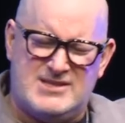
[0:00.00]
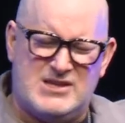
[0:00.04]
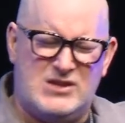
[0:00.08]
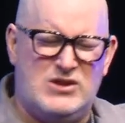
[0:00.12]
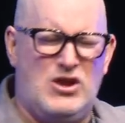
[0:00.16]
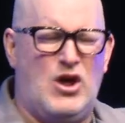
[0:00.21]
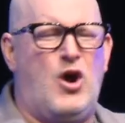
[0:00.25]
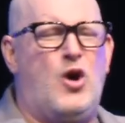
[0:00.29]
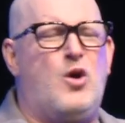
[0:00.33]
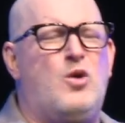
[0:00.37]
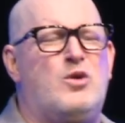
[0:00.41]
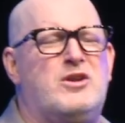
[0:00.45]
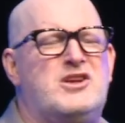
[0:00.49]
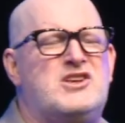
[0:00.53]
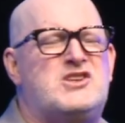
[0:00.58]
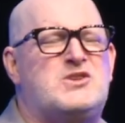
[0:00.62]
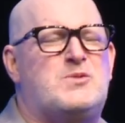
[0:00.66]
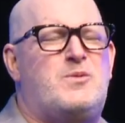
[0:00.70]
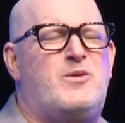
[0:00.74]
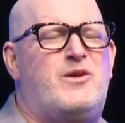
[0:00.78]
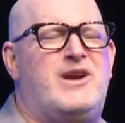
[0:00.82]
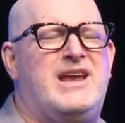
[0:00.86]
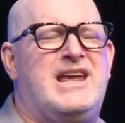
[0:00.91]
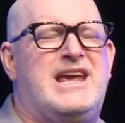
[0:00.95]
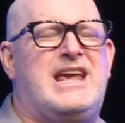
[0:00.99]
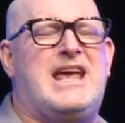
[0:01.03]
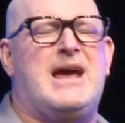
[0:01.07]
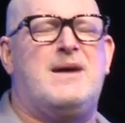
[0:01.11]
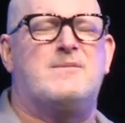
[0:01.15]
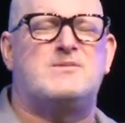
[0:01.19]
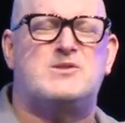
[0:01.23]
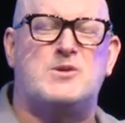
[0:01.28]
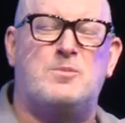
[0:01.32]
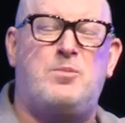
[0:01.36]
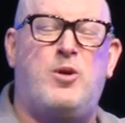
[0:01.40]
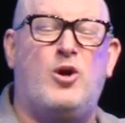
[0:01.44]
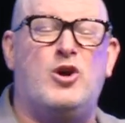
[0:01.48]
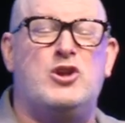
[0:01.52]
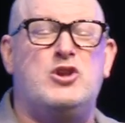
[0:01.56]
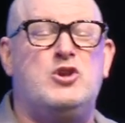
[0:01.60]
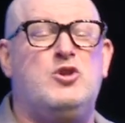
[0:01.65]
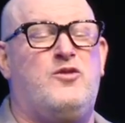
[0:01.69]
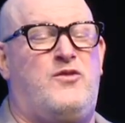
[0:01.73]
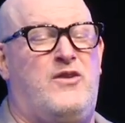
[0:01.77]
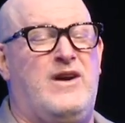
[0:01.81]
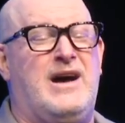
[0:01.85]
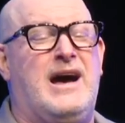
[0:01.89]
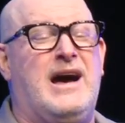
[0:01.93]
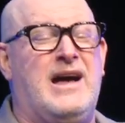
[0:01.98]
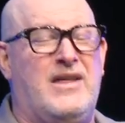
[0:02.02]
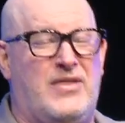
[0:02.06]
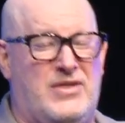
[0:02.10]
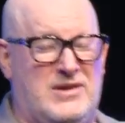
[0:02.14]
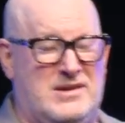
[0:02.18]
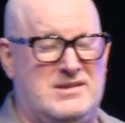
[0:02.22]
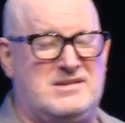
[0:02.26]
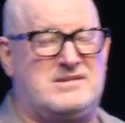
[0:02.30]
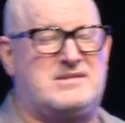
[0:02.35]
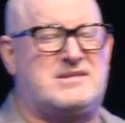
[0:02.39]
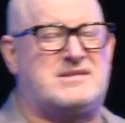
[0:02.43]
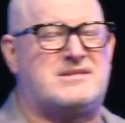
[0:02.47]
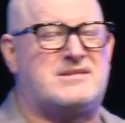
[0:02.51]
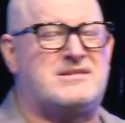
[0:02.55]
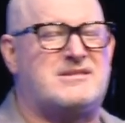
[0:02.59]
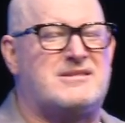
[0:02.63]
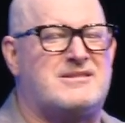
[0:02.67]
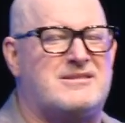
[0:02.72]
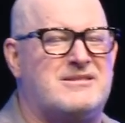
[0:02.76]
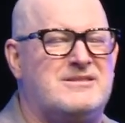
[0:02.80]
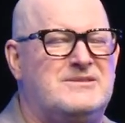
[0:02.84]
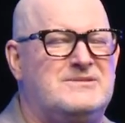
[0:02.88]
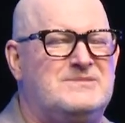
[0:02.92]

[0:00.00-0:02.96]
in the Holy Spirit, He comes upon you for others.